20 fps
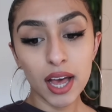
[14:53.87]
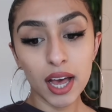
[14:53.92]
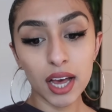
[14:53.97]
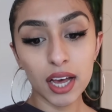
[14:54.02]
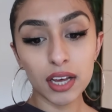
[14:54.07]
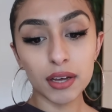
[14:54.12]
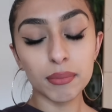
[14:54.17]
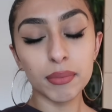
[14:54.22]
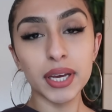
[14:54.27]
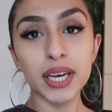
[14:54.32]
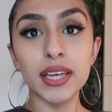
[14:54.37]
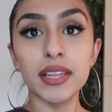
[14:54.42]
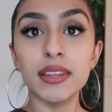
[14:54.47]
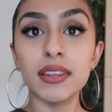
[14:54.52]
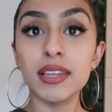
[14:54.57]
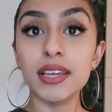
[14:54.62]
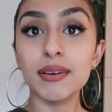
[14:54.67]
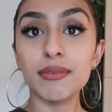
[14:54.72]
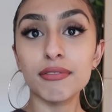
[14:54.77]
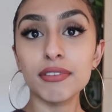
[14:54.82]

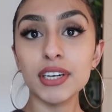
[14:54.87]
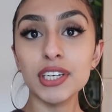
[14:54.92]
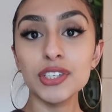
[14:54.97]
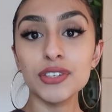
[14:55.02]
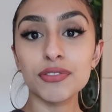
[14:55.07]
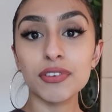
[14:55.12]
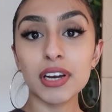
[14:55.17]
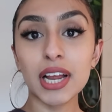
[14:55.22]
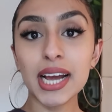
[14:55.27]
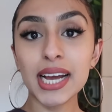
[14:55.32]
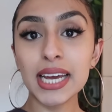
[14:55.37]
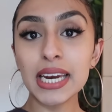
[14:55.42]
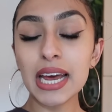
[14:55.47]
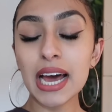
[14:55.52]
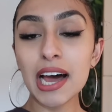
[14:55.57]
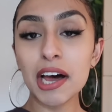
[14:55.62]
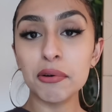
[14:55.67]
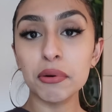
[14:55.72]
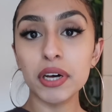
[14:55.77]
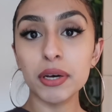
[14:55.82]
in the fridge for like an
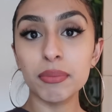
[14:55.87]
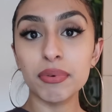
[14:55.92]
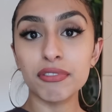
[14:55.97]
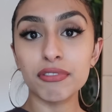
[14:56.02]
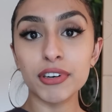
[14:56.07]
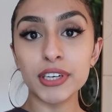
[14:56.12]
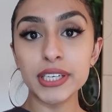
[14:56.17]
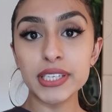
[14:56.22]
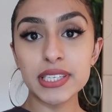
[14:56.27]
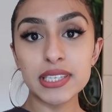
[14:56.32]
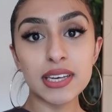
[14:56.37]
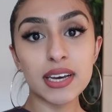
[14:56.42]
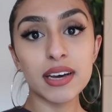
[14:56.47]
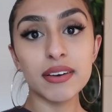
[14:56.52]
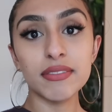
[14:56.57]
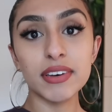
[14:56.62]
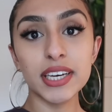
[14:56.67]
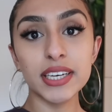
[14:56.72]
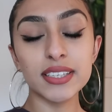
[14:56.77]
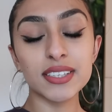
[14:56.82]
hour before you
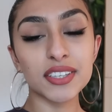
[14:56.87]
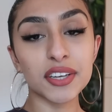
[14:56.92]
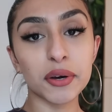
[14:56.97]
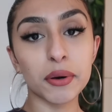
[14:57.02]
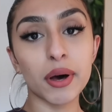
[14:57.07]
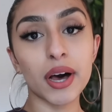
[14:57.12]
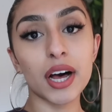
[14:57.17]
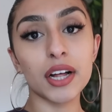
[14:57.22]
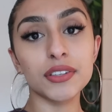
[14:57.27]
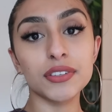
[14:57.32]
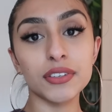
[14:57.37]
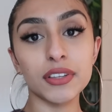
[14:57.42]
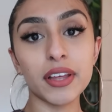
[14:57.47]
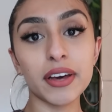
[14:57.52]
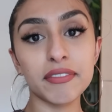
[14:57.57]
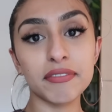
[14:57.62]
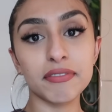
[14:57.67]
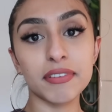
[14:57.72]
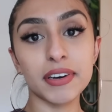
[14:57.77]
serve it, so I'll do that